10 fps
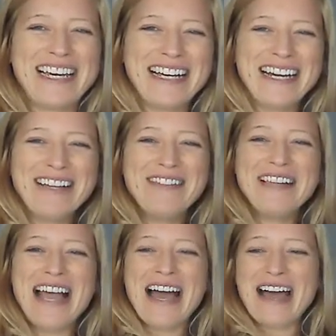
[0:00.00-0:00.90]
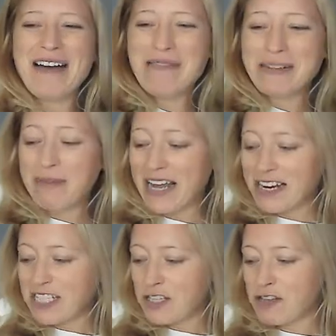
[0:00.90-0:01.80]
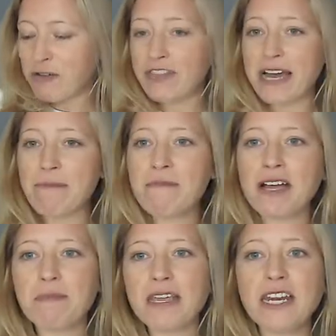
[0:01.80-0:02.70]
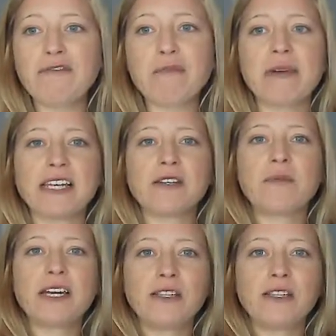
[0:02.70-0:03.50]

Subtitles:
but I just thought that might be an even better way